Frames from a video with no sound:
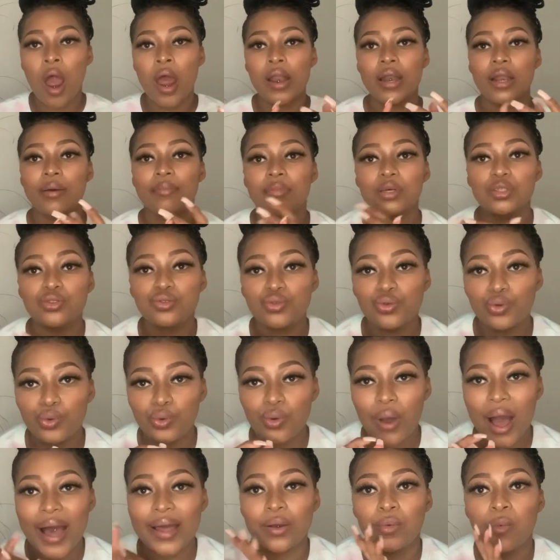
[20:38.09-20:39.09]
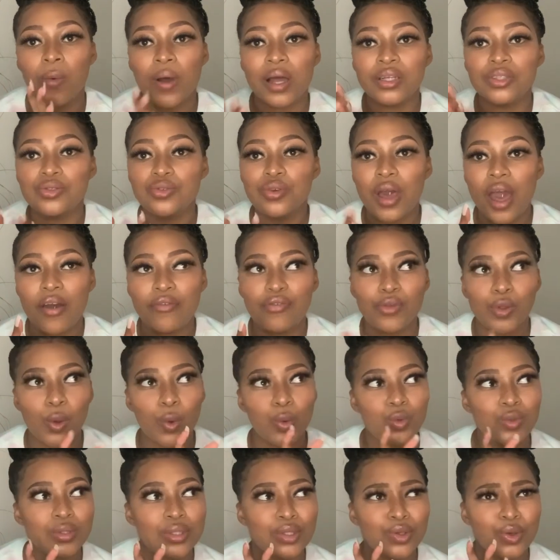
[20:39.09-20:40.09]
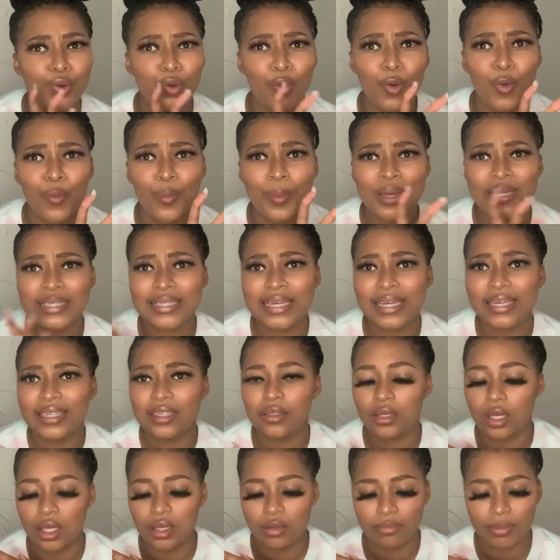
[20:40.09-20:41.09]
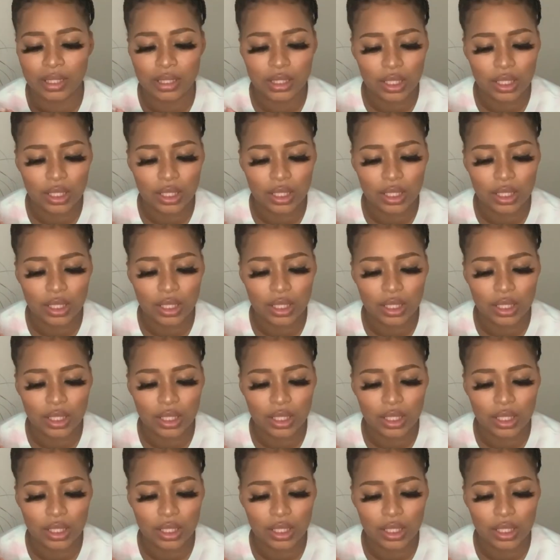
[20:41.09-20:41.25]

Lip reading: Number two, I'd want to have those, you know, maternity.